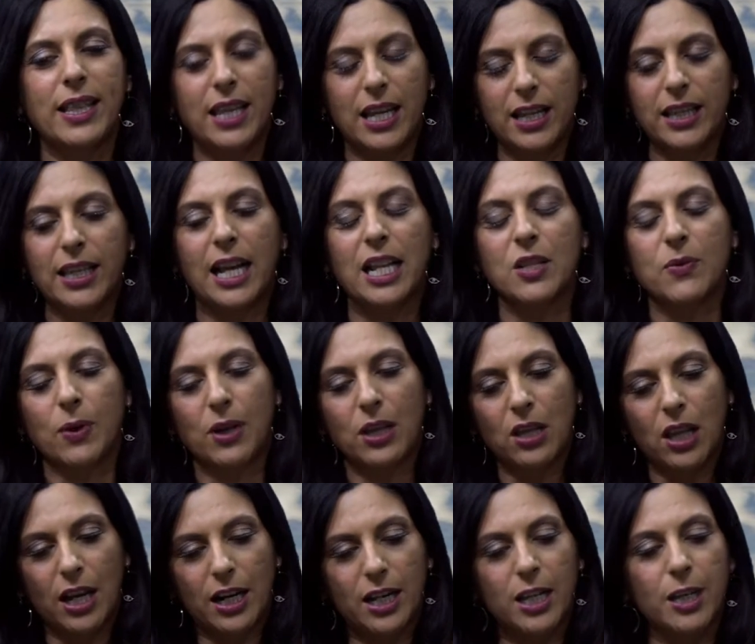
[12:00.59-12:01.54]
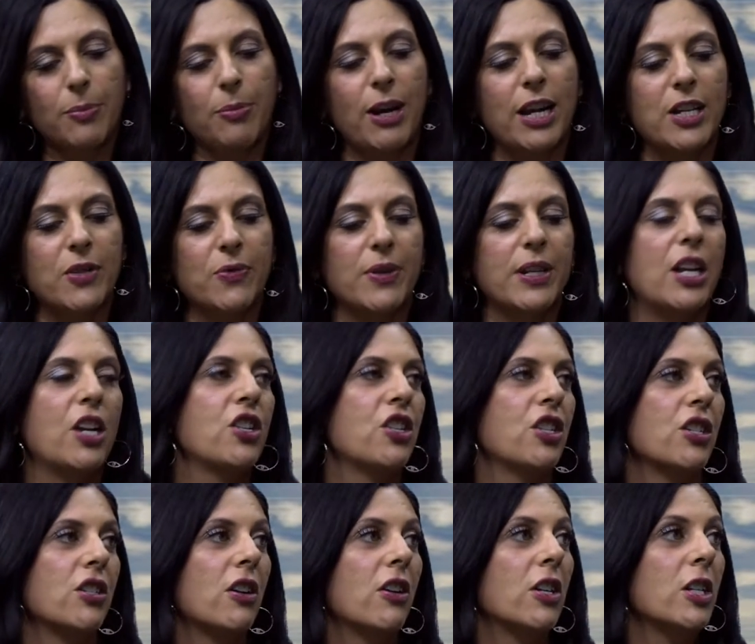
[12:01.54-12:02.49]
think that's where a lot of the price
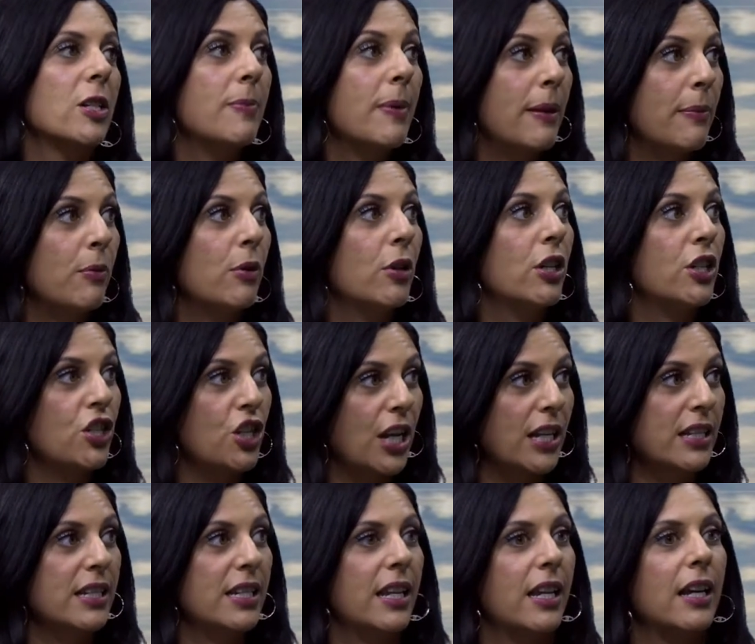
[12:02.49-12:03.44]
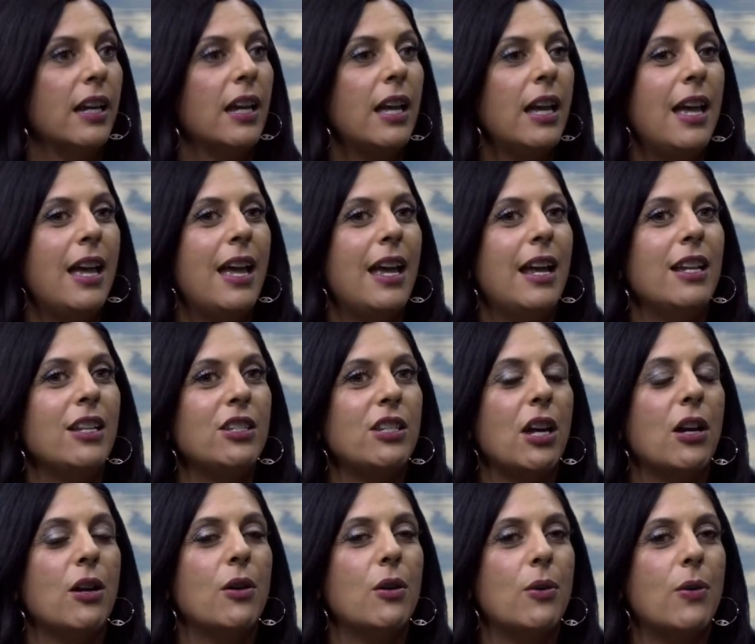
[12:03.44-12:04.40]
reductions are, is people adjusting.
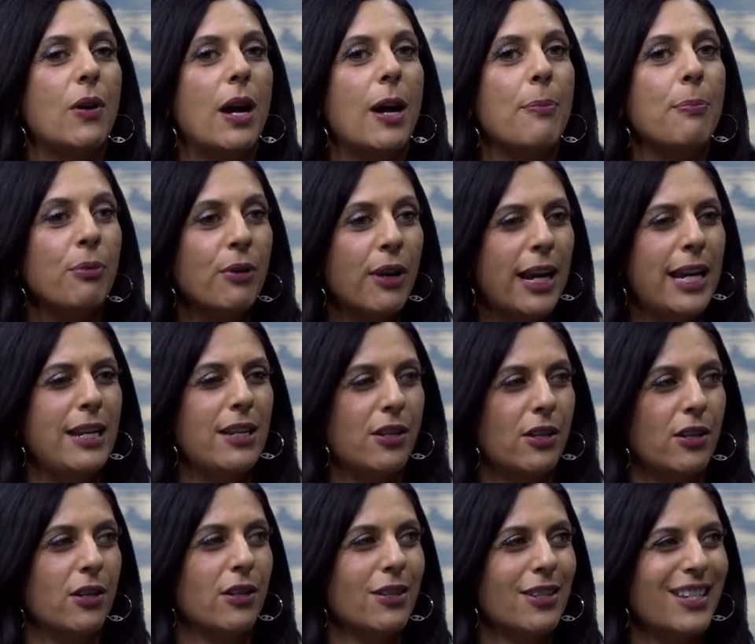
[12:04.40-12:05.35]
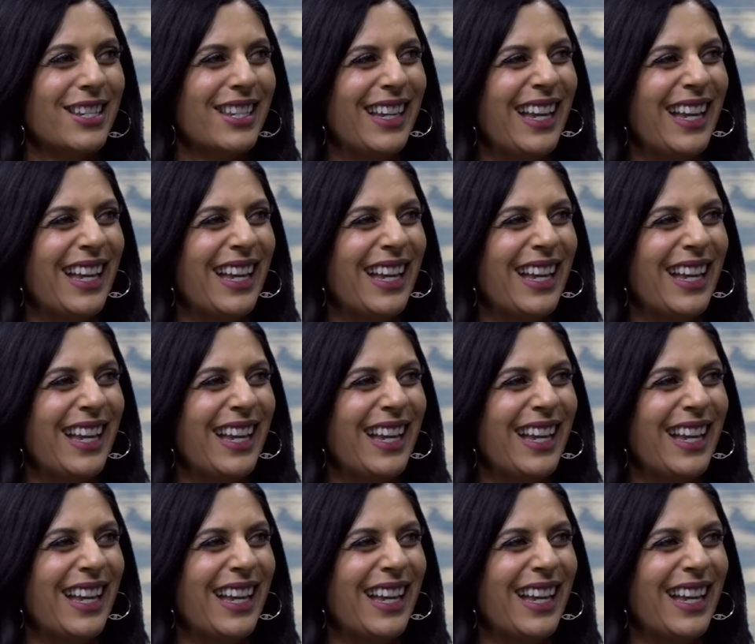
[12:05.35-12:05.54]
So appraisers,